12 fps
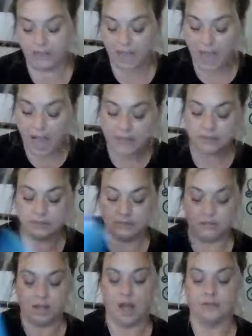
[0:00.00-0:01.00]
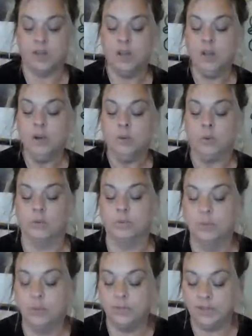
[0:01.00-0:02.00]
got love. We're
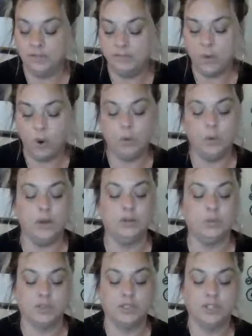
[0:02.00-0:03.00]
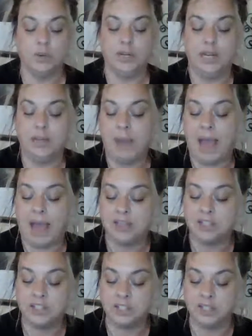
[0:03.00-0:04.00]
moving forward. We're doing it
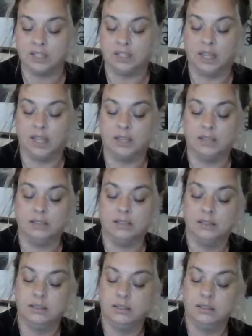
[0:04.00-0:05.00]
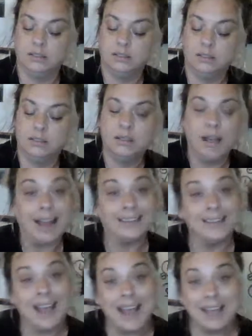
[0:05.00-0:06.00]
passionately. I
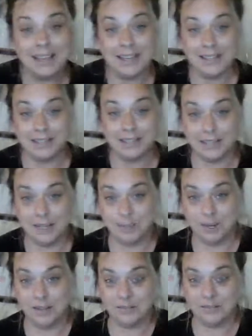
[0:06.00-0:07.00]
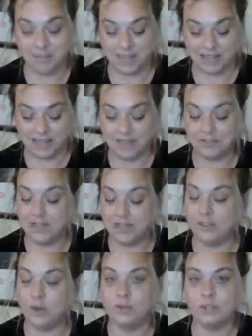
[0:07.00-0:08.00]
like it, Libra, man. I
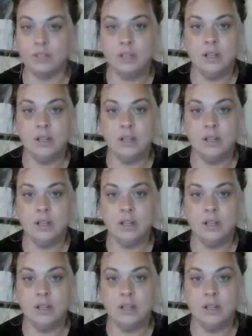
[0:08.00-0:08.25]
think those